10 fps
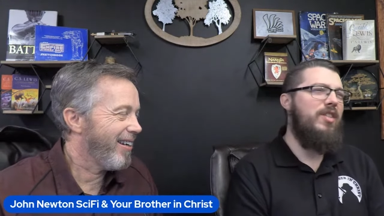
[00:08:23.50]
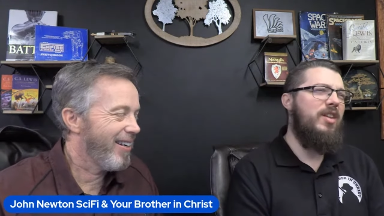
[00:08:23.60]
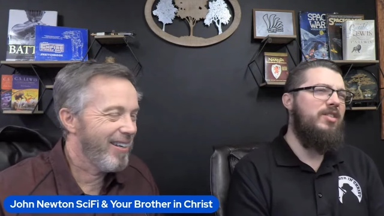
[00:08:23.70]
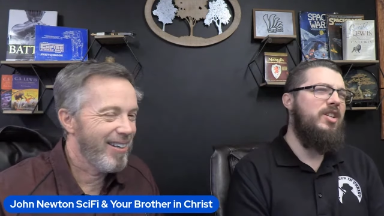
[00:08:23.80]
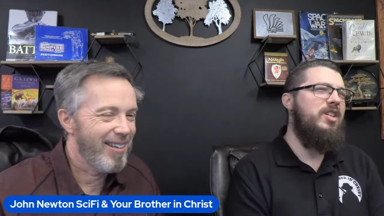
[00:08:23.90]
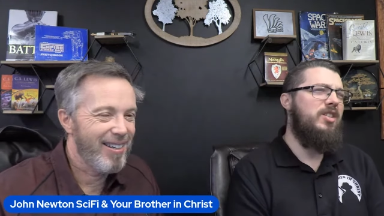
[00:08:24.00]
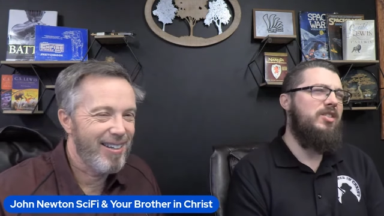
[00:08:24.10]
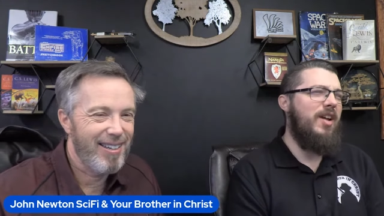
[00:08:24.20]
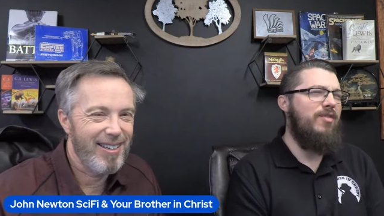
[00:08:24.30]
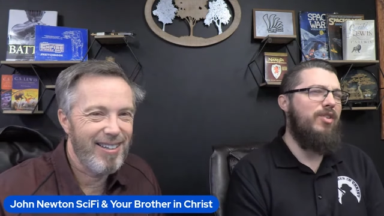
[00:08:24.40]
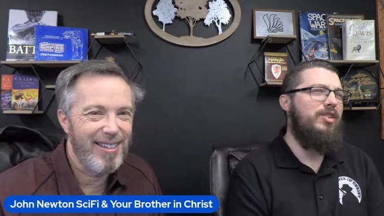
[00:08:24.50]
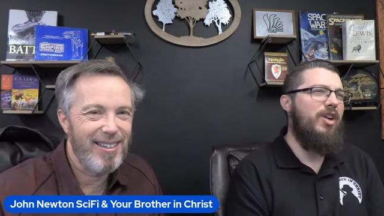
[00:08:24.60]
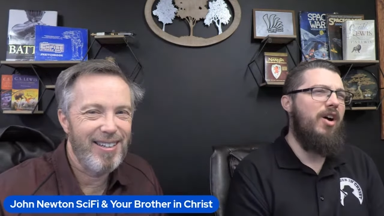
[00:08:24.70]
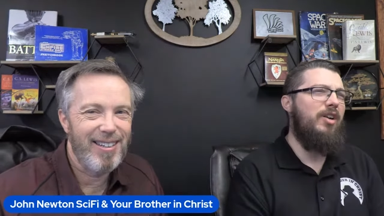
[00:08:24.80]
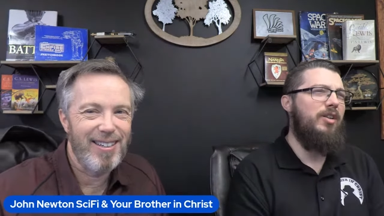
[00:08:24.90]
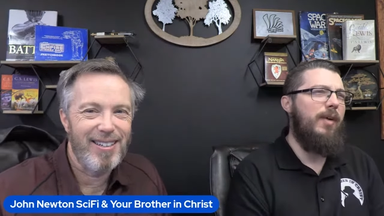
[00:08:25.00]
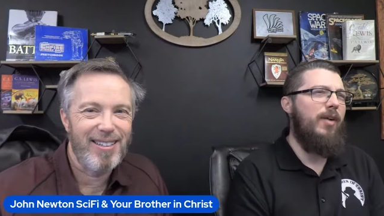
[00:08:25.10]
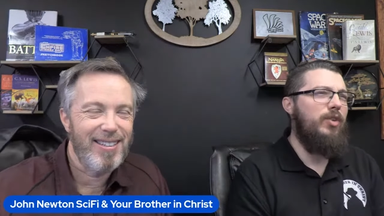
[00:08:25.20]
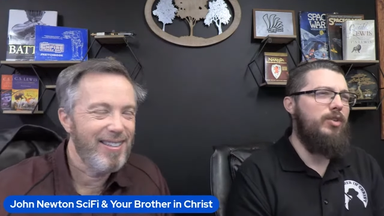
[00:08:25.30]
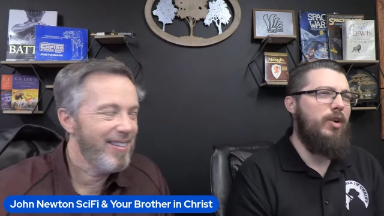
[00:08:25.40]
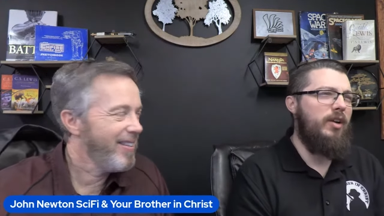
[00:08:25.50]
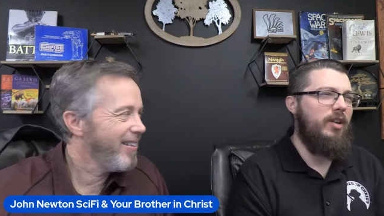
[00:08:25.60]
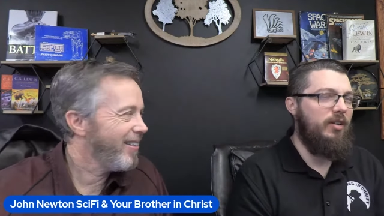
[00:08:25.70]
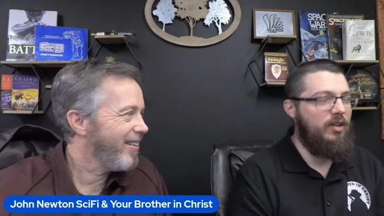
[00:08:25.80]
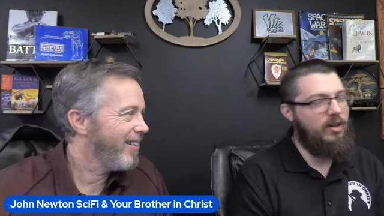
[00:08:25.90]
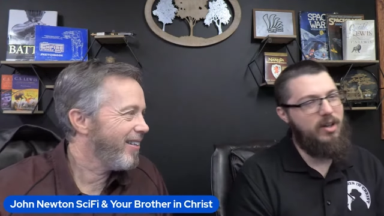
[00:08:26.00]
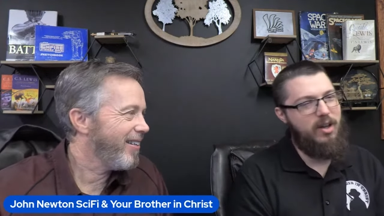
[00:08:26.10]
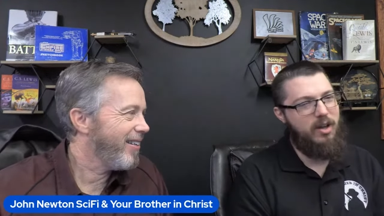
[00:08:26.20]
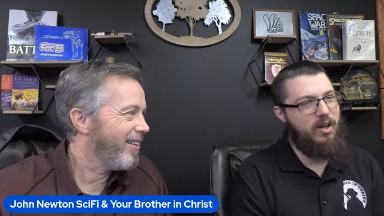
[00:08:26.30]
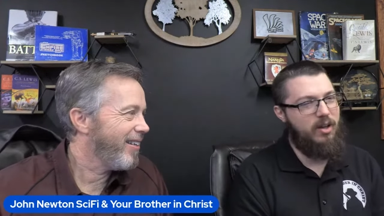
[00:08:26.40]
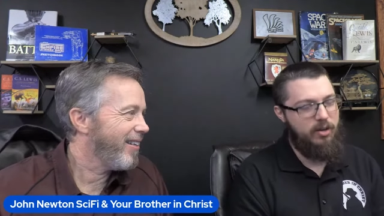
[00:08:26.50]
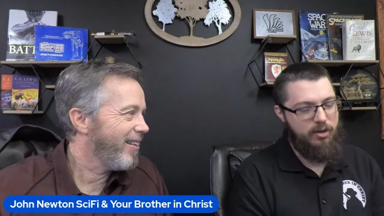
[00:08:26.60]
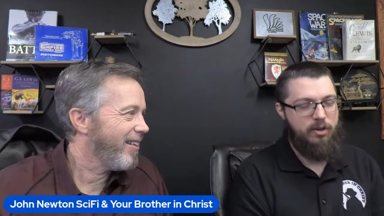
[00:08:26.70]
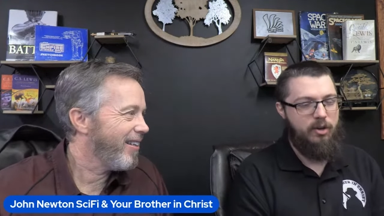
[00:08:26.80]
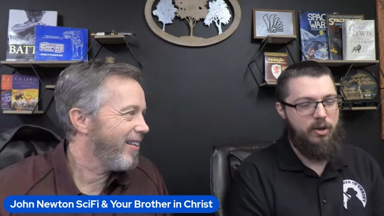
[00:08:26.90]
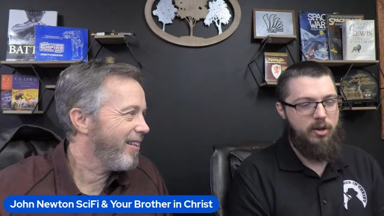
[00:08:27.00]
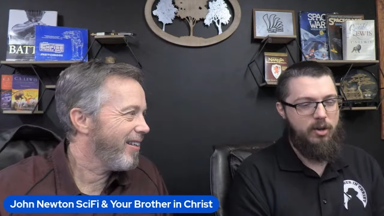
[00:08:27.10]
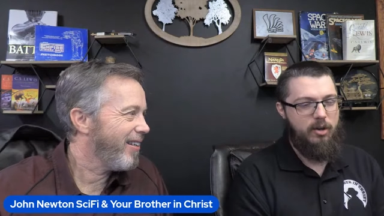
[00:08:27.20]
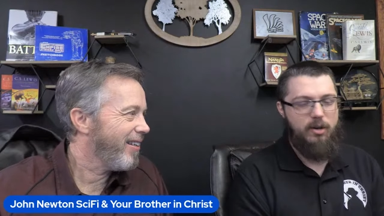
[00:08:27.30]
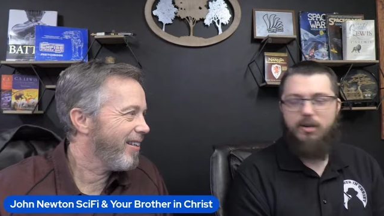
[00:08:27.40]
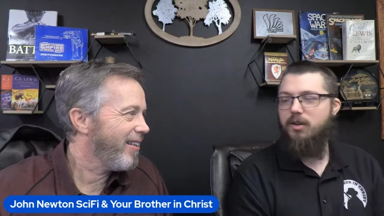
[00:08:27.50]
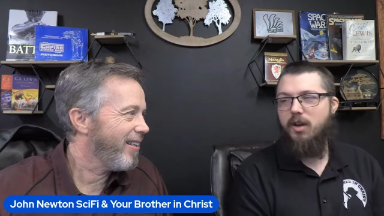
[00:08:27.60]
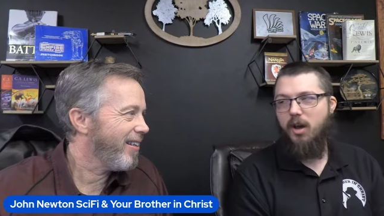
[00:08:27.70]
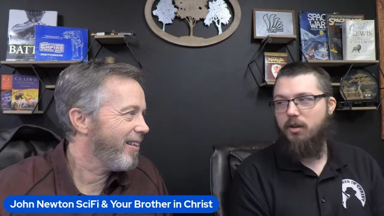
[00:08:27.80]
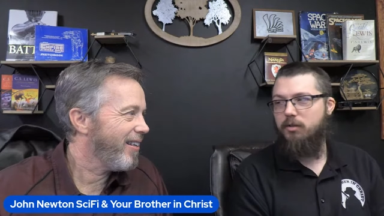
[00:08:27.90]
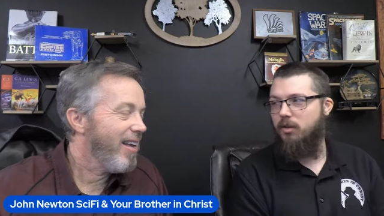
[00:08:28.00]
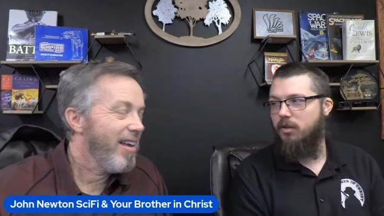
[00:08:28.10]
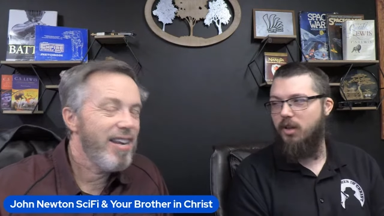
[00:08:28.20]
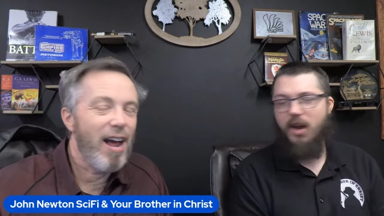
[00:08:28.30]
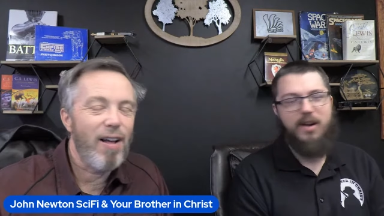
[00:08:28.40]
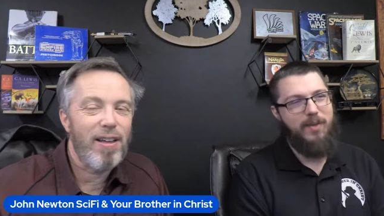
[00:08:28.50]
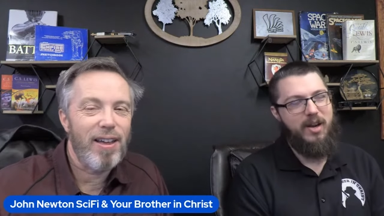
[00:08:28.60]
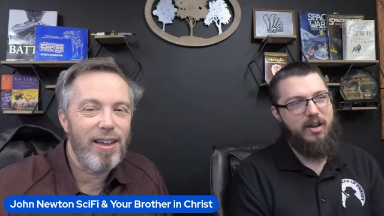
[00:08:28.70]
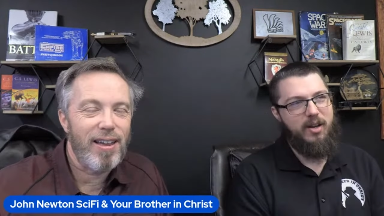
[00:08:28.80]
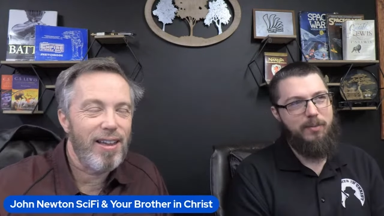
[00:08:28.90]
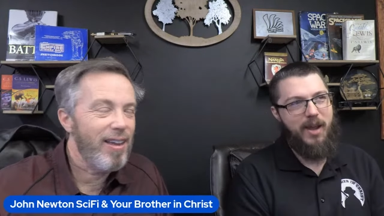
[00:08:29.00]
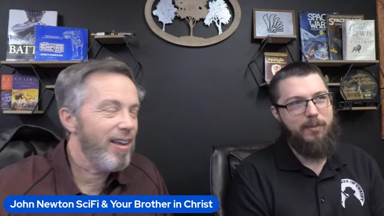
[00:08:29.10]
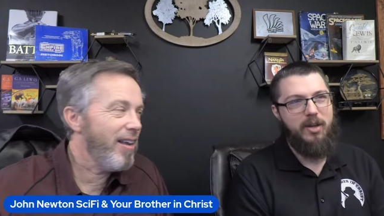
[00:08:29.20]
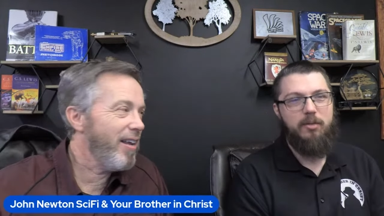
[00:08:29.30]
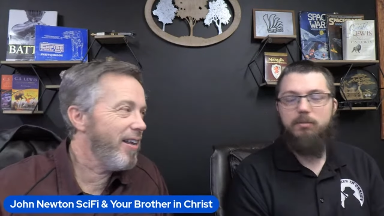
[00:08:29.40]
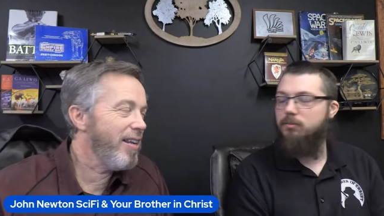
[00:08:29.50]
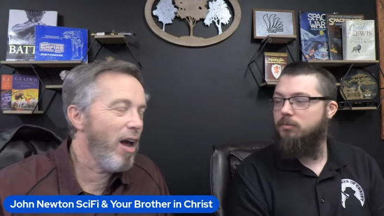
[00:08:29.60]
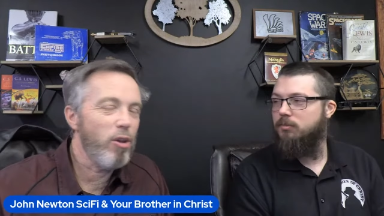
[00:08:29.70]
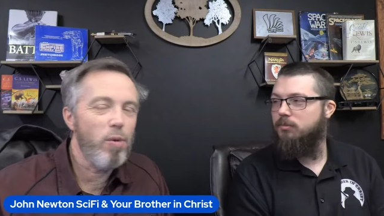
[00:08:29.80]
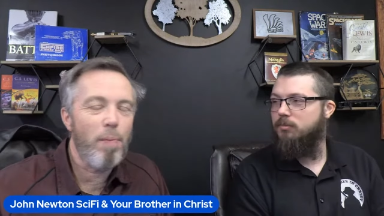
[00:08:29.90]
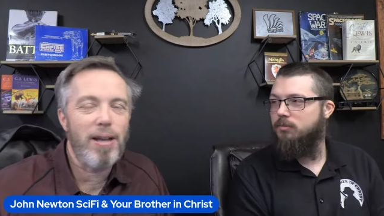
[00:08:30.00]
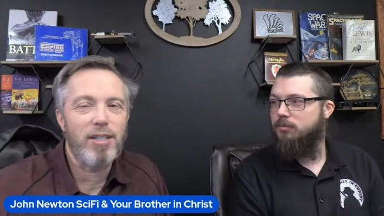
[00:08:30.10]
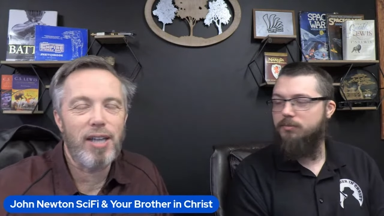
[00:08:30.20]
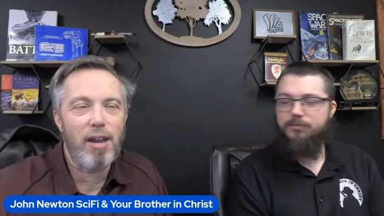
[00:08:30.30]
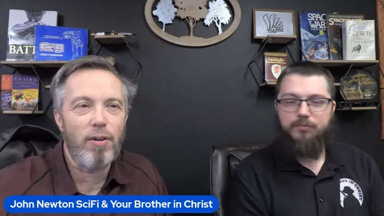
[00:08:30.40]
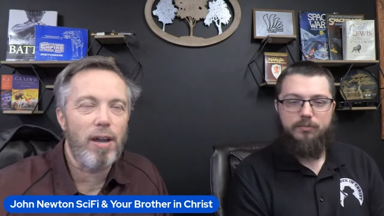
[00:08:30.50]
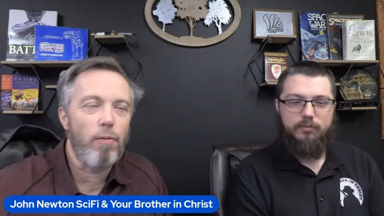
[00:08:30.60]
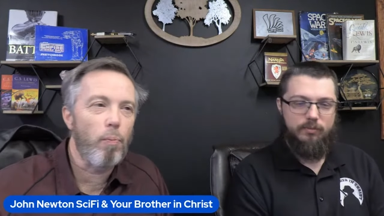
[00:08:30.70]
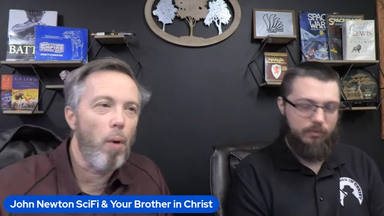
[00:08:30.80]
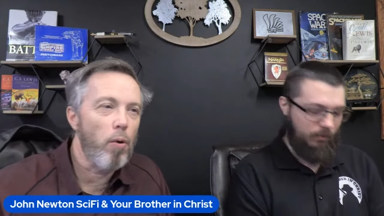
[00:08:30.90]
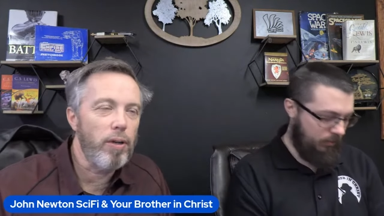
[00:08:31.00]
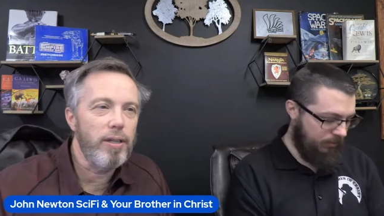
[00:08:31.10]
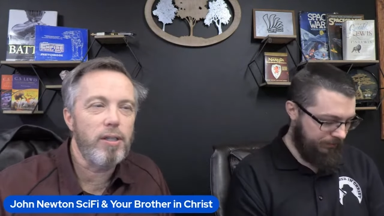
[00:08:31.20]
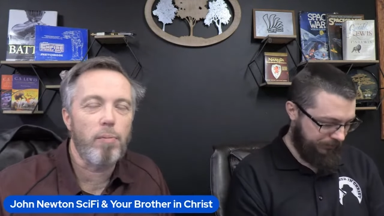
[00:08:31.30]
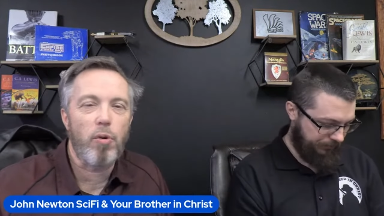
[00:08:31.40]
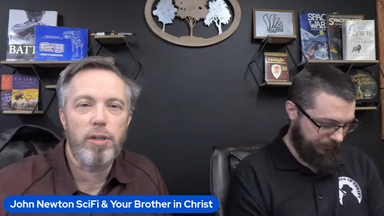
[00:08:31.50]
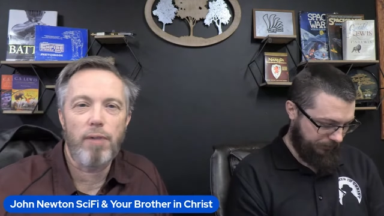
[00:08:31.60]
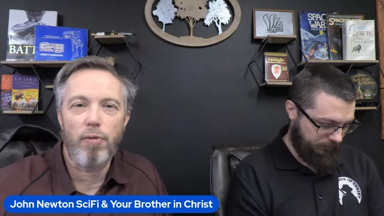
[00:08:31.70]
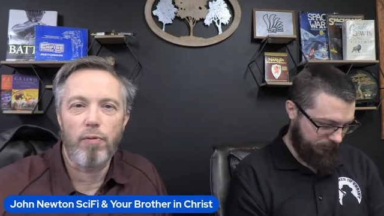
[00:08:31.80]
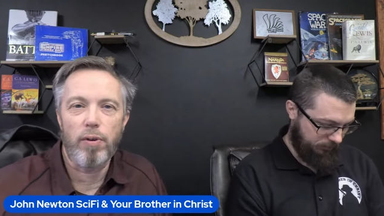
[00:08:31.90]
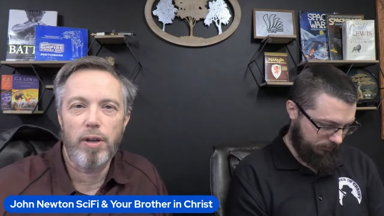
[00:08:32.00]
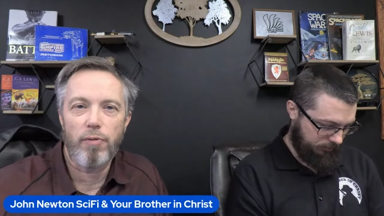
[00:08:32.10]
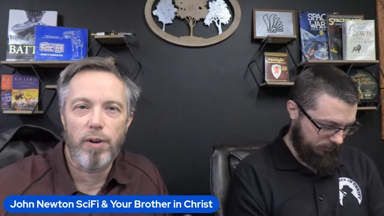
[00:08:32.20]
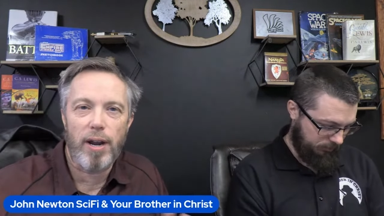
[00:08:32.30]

Speaker 1: there. Jesus never talked about the Trinity. It's like, uh, no, he kind of made a commandment.
Speaker 2: Now you might say, okay, modalism or different different